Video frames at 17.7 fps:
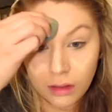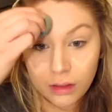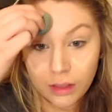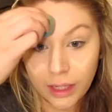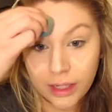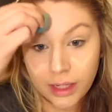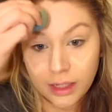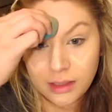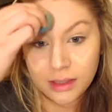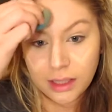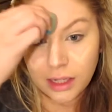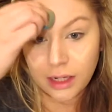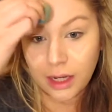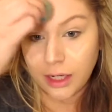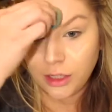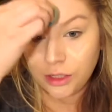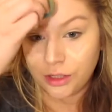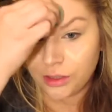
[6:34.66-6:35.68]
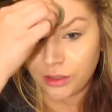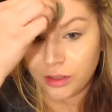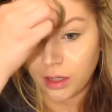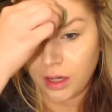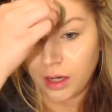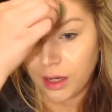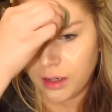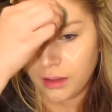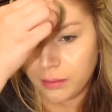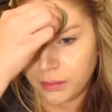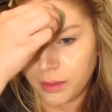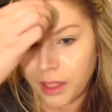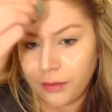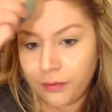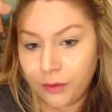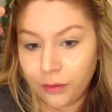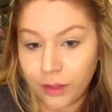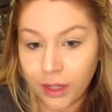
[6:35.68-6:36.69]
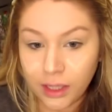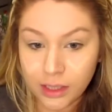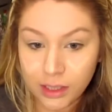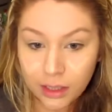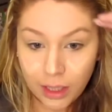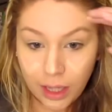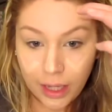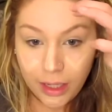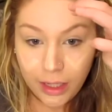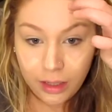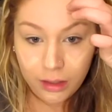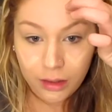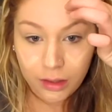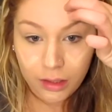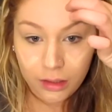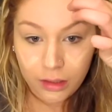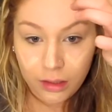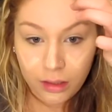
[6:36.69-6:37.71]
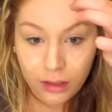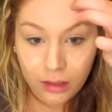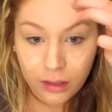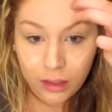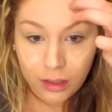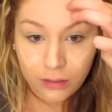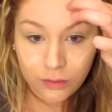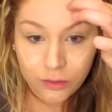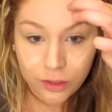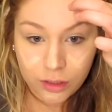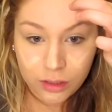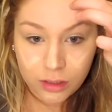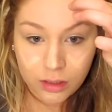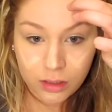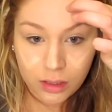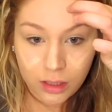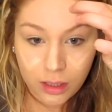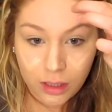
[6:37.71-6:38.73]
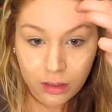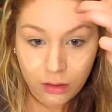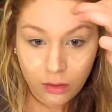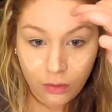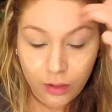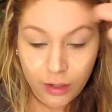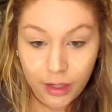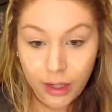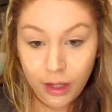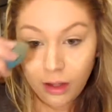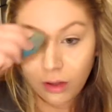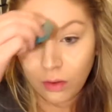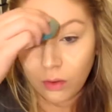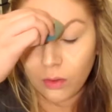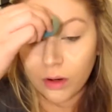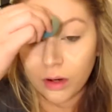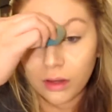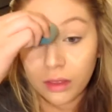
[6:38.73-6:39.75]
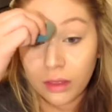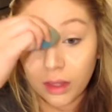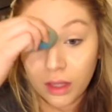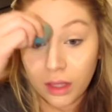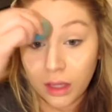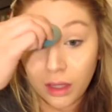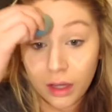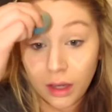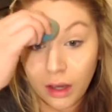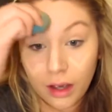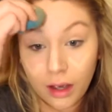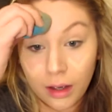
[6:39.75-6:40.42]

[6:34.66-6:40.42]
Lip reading: Like I said, I just, if you guys like the look of just the L'Oreal or the